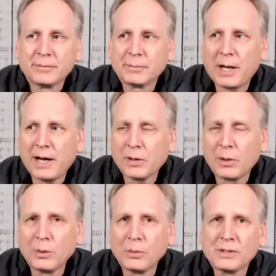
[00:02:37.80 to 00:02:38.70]

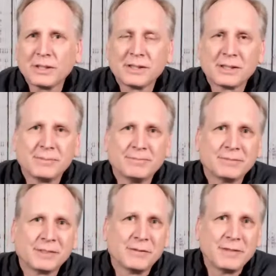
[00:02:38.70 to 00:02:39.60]
potholes and some
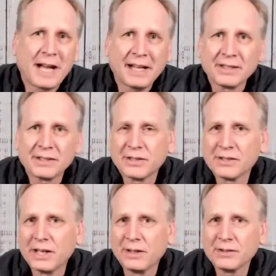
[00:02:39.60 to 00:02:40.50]
valleys
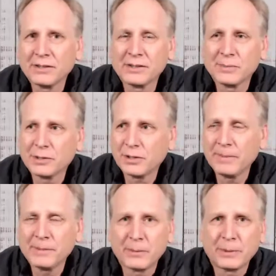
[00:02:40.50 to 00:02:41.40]
ourselves, and some
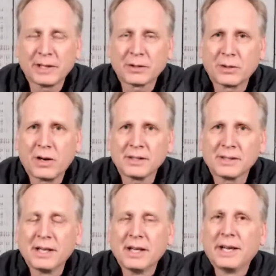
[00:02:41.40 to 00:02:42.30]
streams that we got to
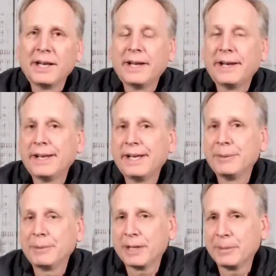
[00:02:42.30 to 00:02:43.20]
cross, and
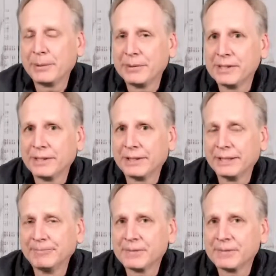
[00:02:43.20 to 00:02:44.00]
we got to be resilient.